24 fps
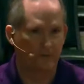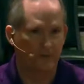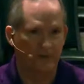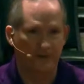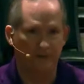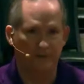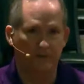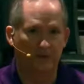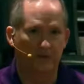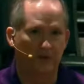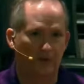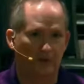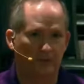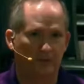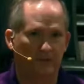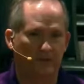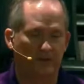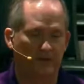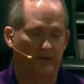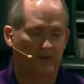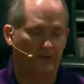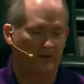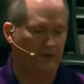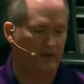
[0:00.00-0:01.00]
Many of you know,
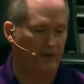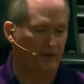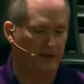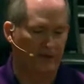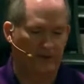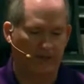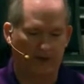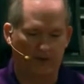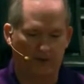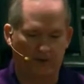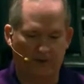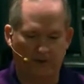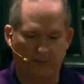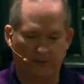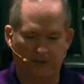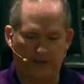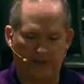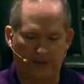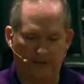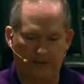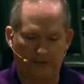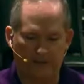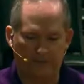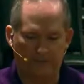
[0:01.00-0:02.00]
Jen and I are going to be
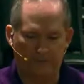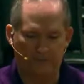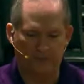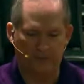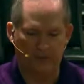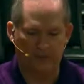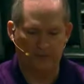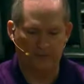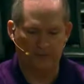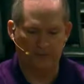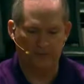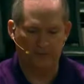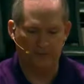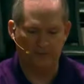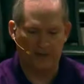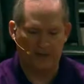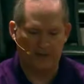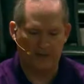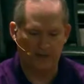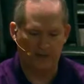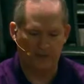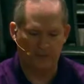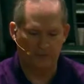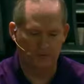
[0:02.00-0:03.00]
heading off on a
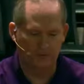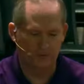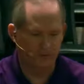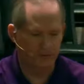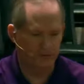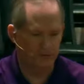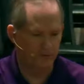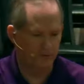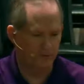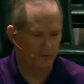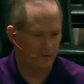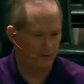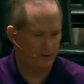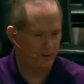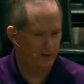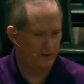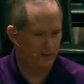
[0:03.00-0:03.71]
sabbatical here